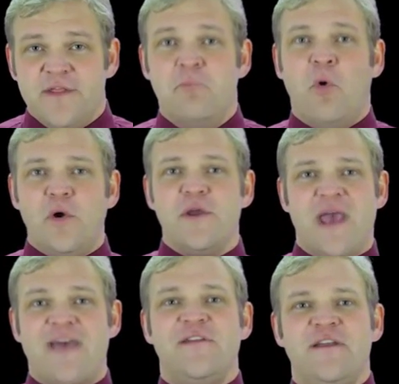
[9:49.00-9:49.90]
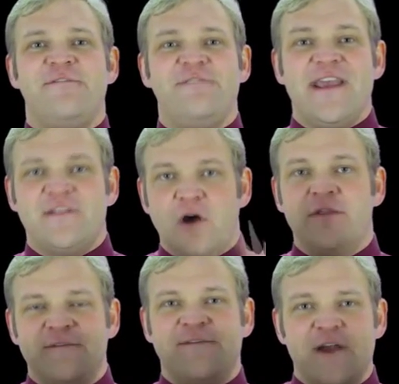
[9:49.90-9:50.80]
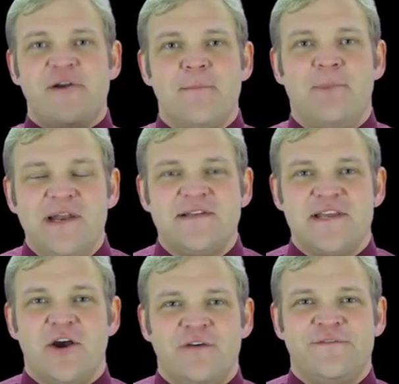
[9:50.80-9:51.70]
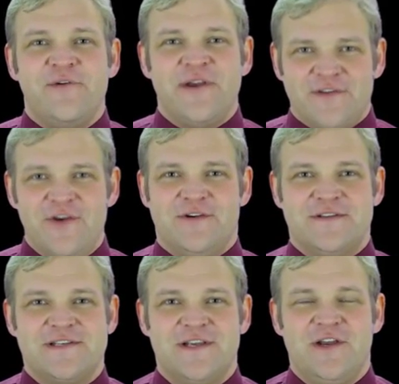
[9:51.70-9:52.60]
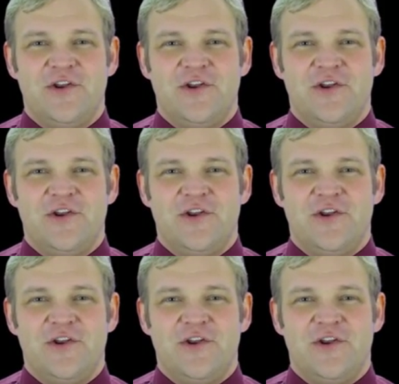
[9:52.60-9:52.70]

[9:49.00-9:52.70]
the more you have an effect on the variability of the returns.